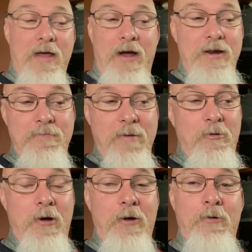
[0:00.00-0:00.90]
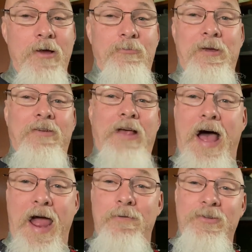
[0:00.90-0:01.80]
I don't even remember what it was because
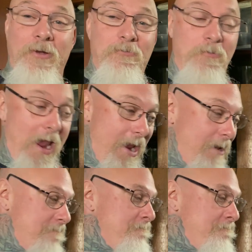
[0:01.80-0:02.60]
I was away.